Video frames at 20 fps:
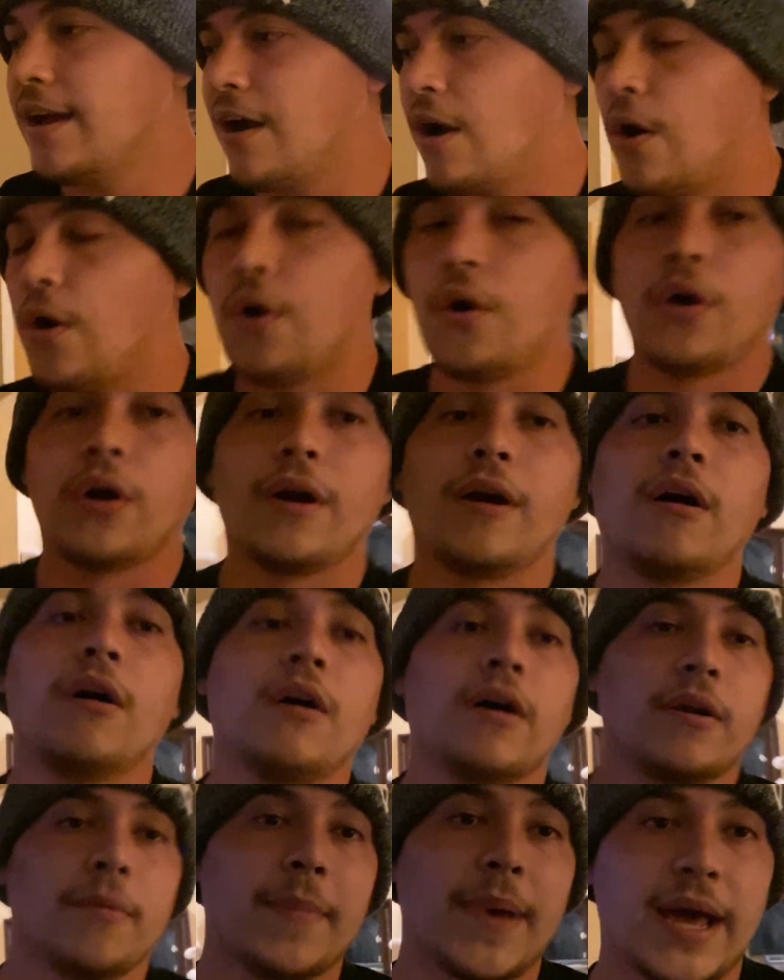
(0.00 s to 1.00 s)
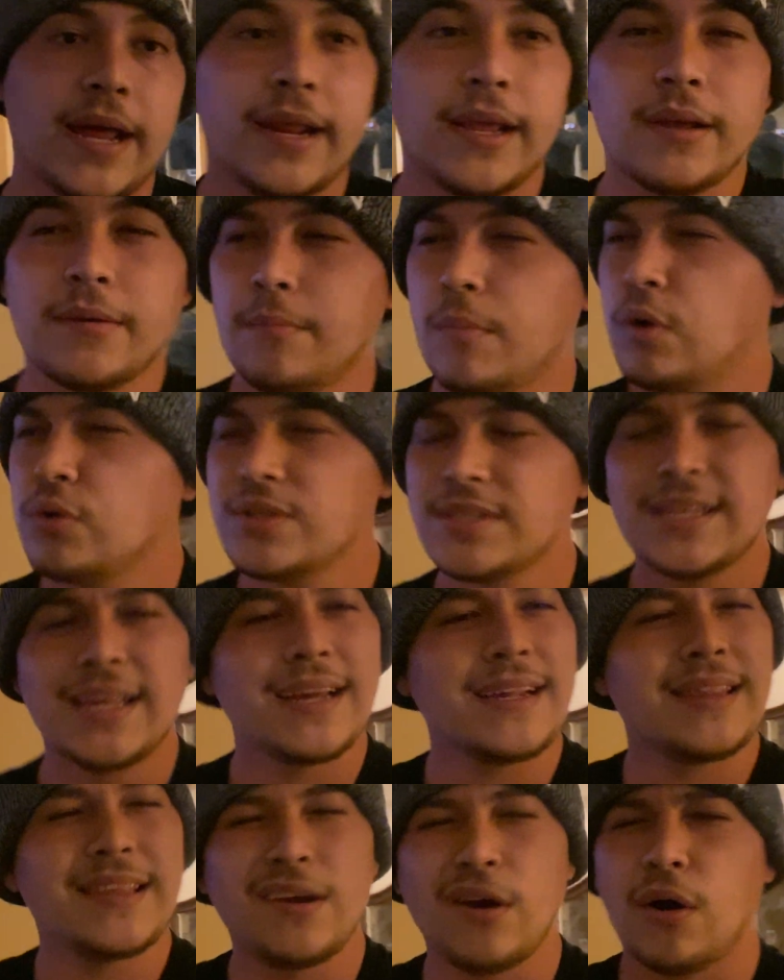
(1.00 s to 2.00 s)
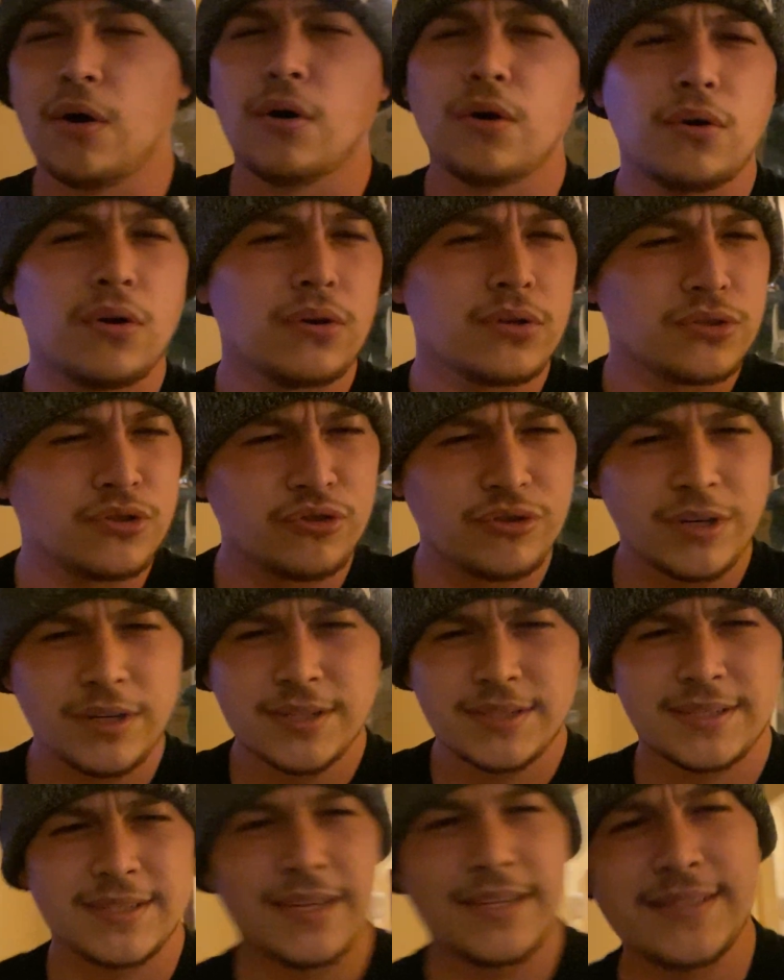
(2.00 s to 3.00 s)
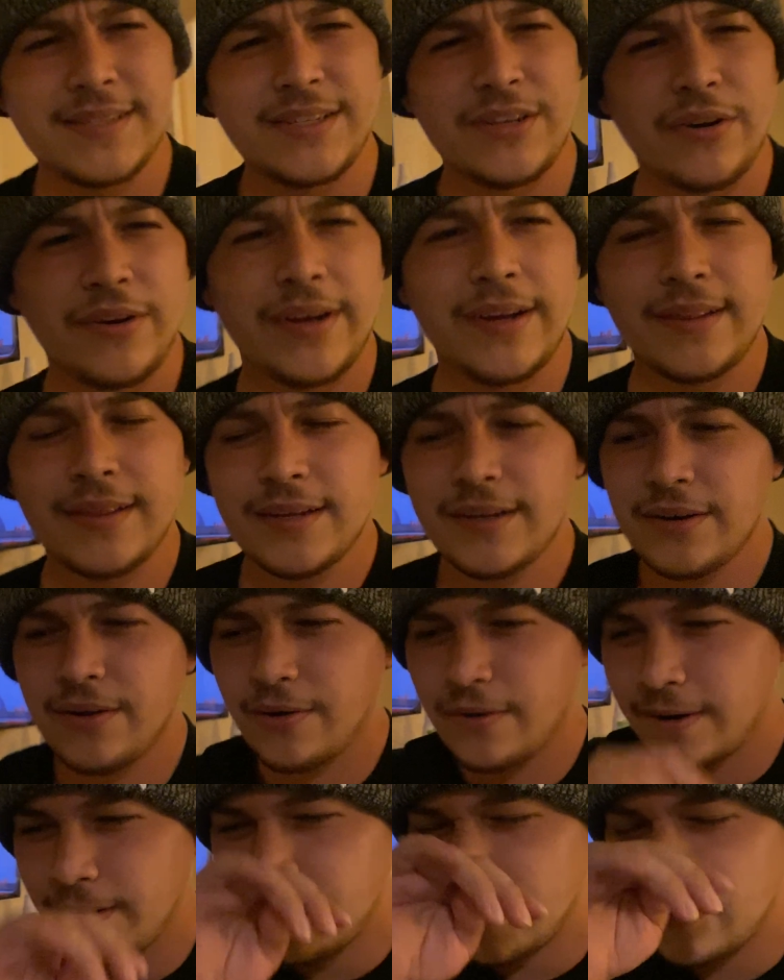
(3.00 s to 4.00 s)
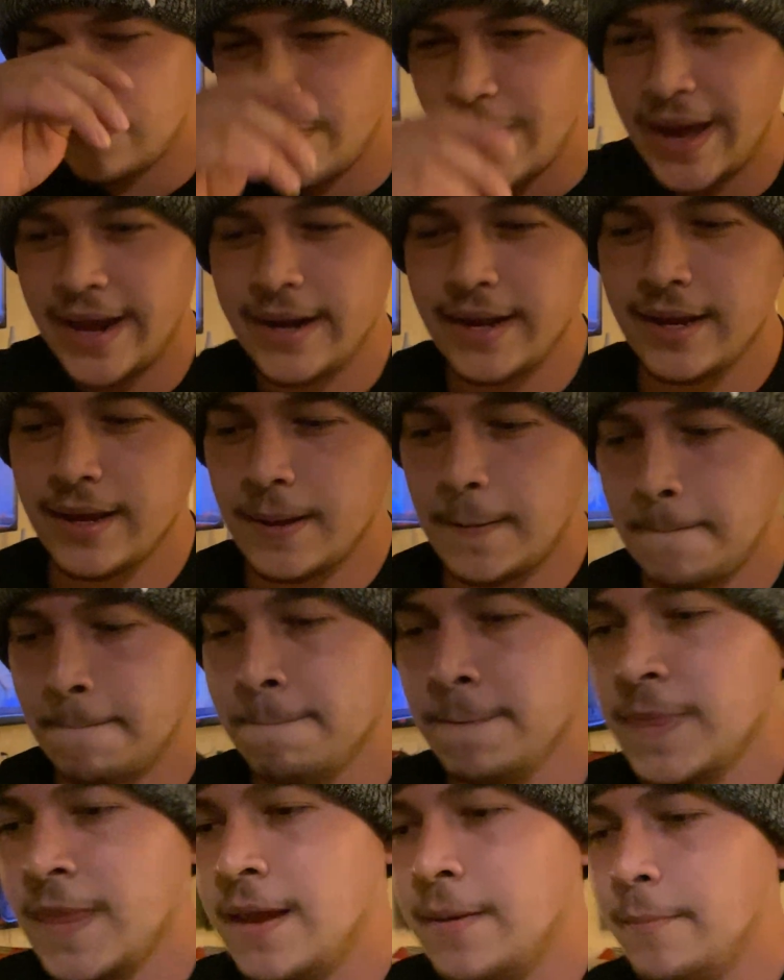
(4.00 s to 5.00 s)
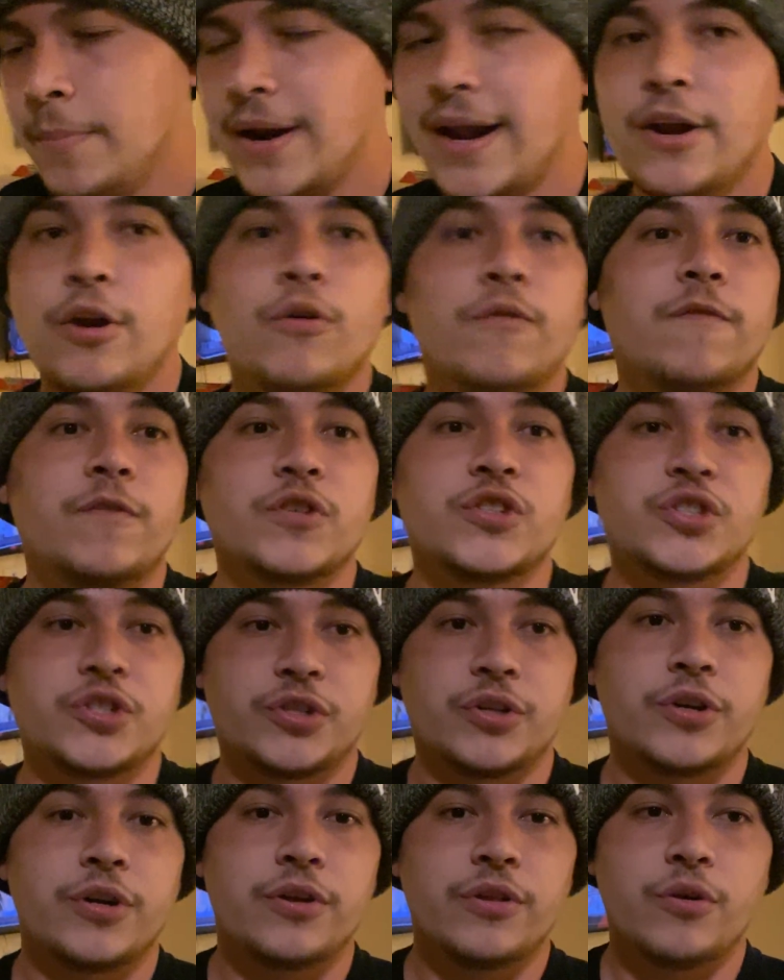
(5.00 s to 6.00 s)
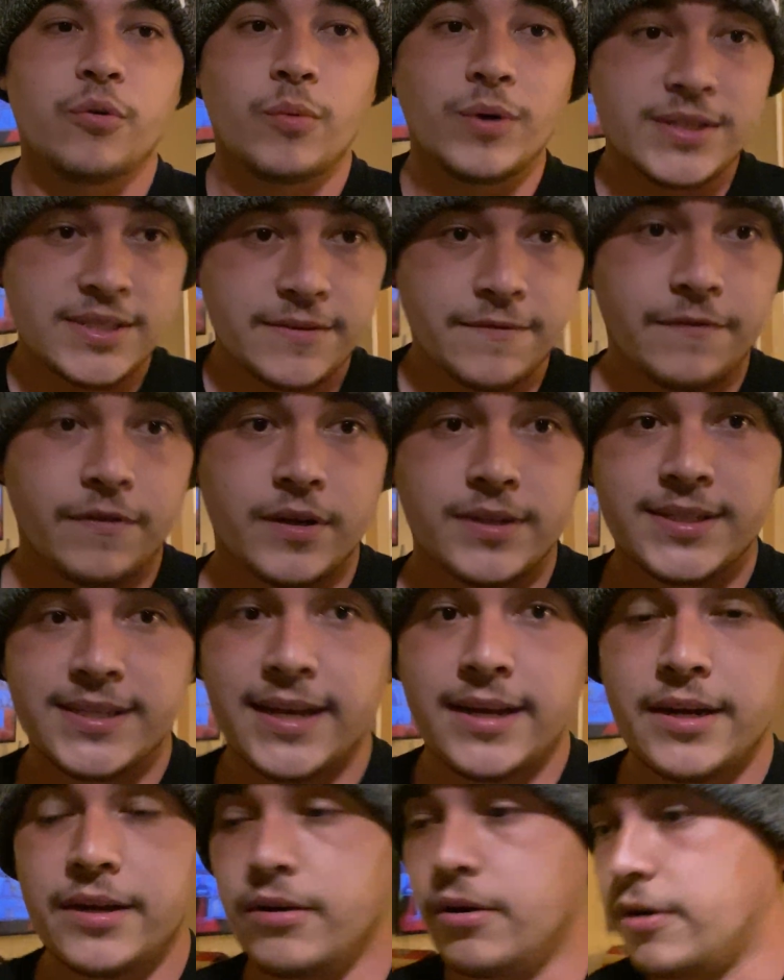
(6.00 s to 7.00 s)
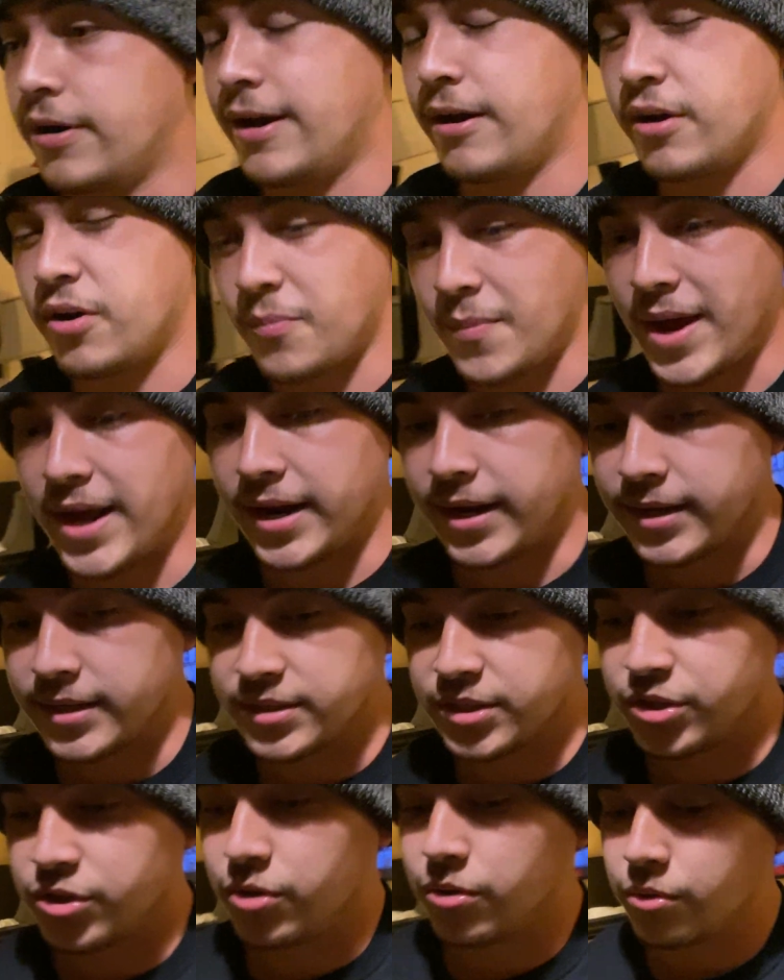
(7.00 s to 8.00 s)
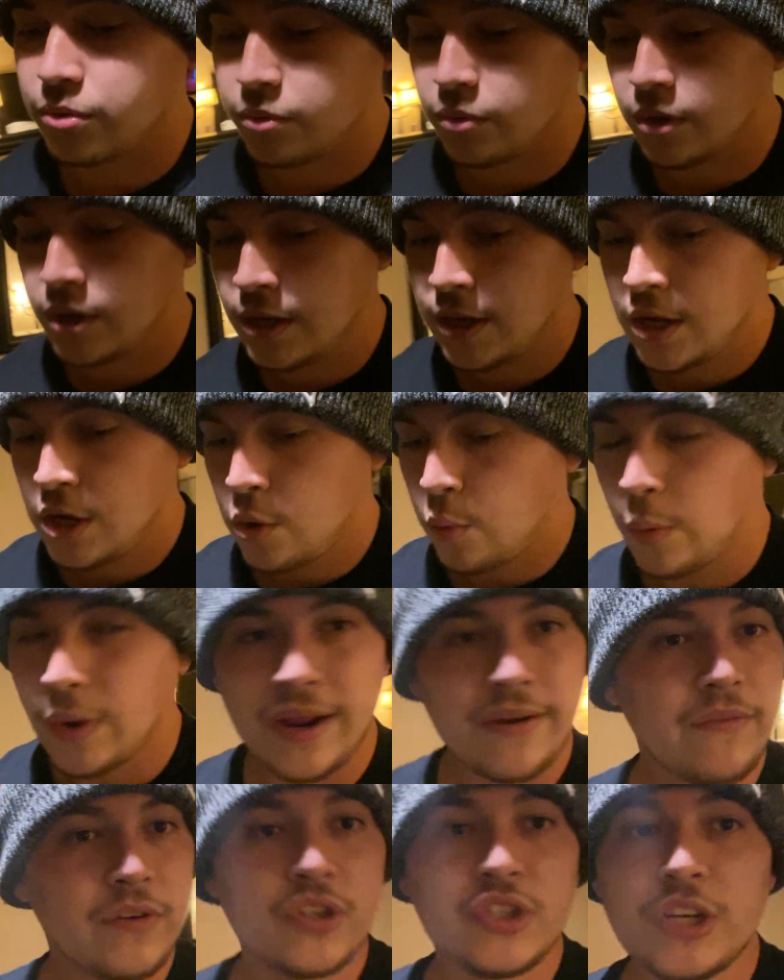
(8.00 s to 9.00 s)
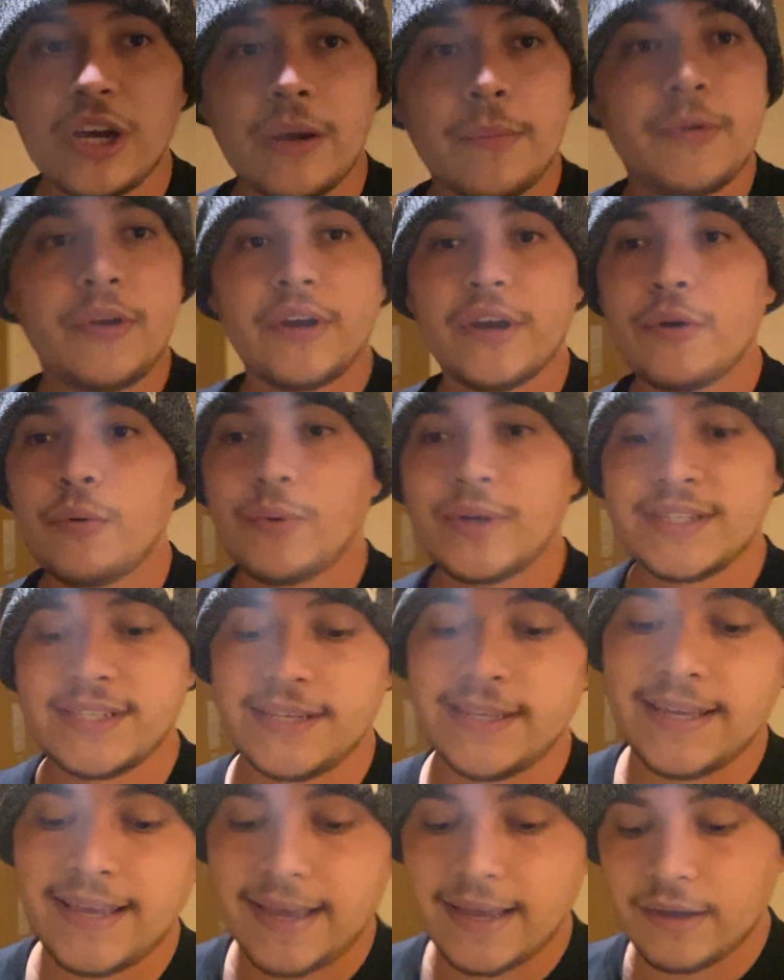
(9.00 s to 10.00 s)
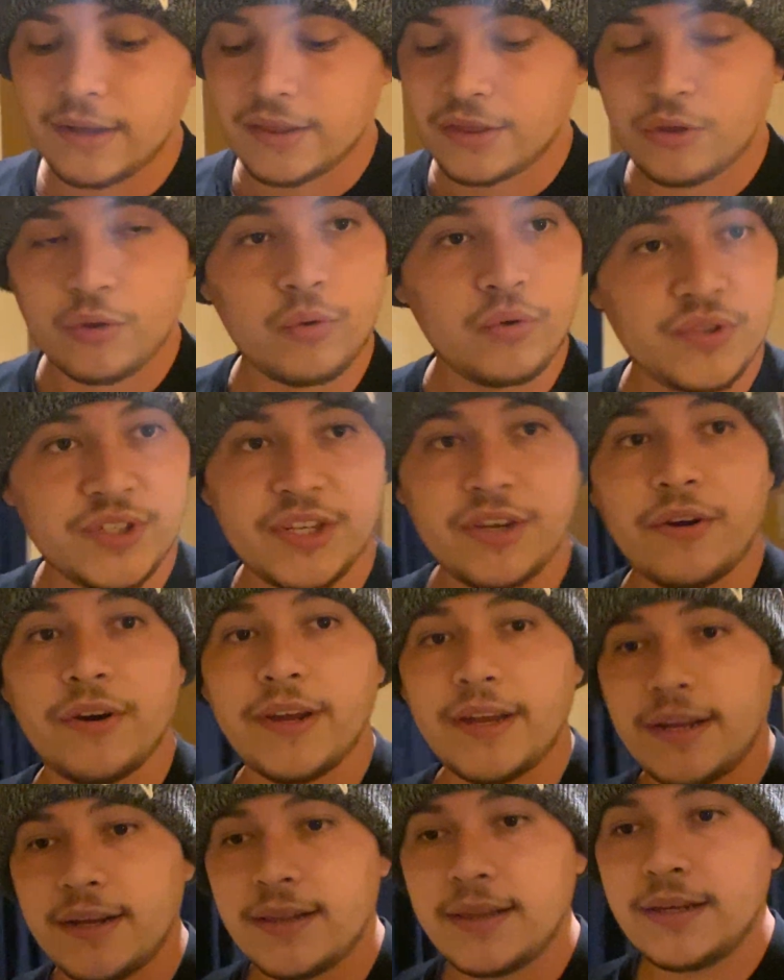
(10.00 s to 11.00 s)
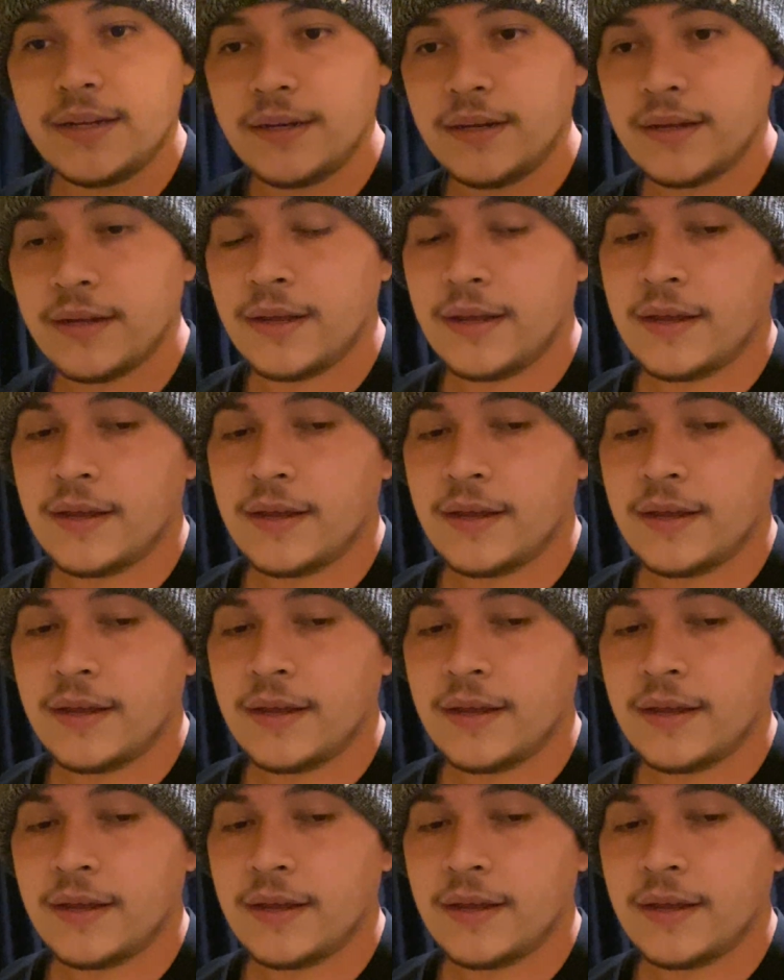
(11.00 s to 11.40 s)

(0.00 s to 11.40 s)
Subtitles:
are automatic. Most likely all trucks in CR England are automatic, but I know for sure the ones in Fontana are automatic. So whatever job you're going to get through CR England,